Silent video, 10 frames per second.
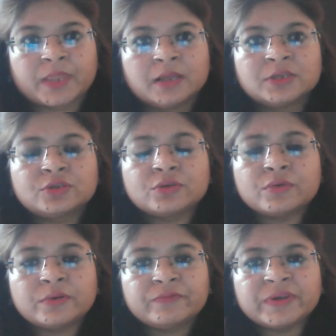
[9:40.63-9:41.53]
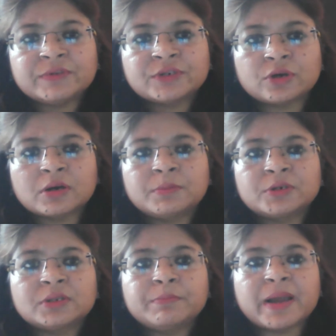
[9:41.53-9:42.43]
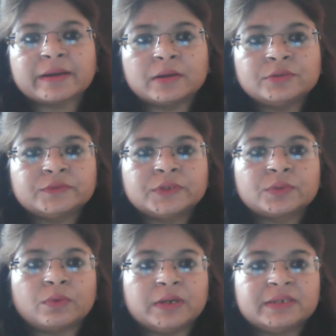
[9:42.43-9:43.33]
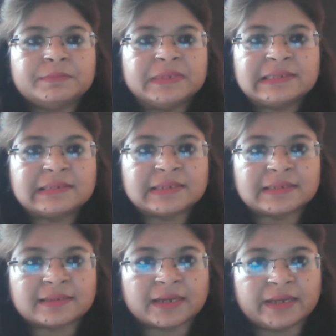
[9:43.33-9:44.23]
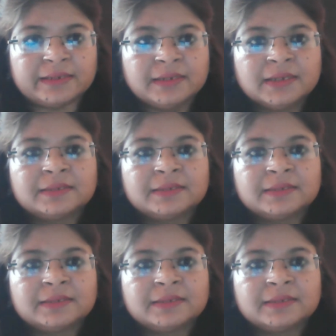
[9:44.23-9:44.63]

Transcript: So when we talk about the background of the quality-based design,